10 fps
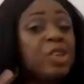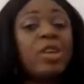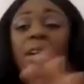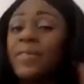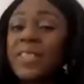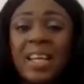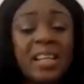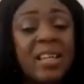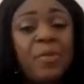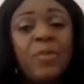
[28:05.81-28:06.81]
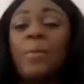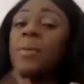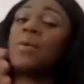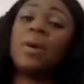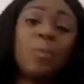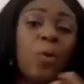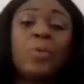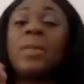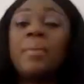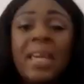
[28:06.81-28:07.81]
You don't have to tell us everything, but what were
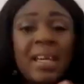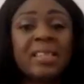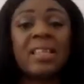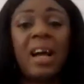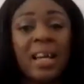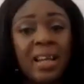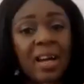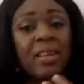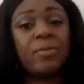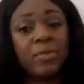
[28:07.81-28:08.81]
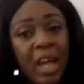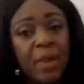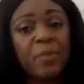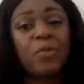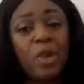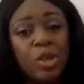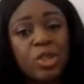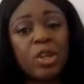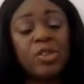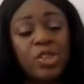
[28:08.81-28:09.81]
the meetings like, kind of getting through those
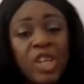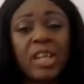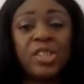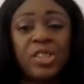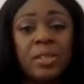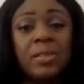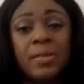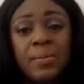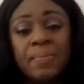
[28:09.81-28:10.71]
negotiations?